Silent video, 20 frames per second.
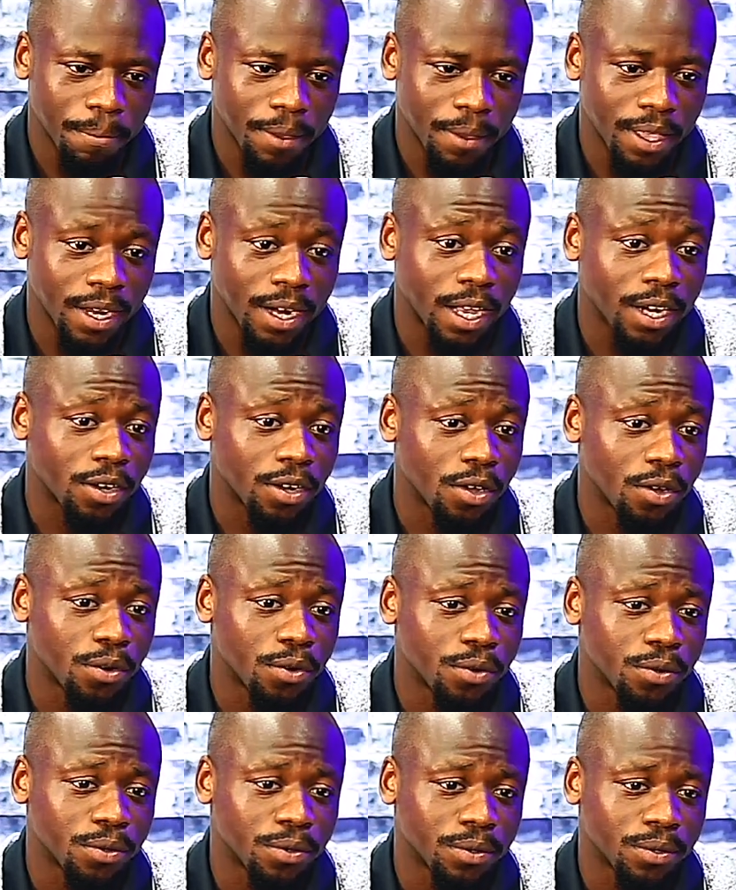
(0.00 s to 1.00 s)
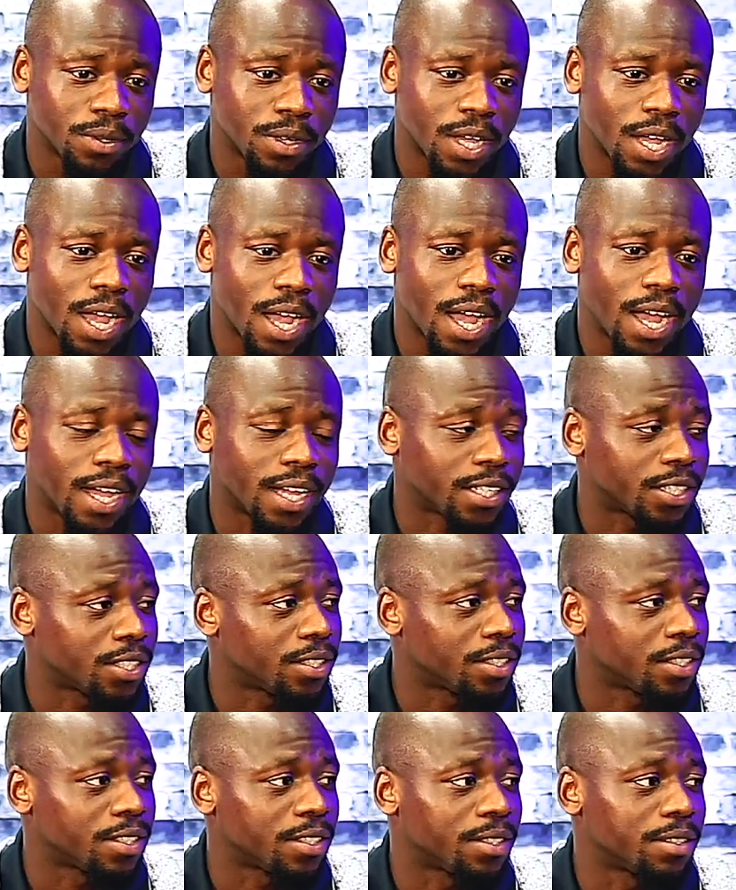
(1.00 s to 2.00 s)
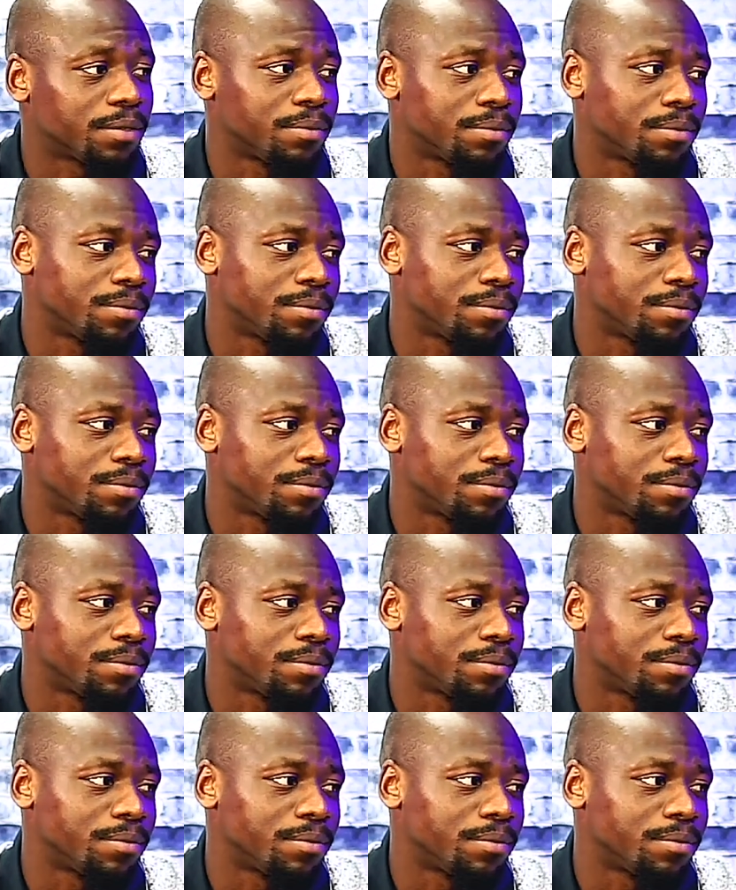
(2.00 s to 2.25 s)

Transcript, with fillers: and I know how I should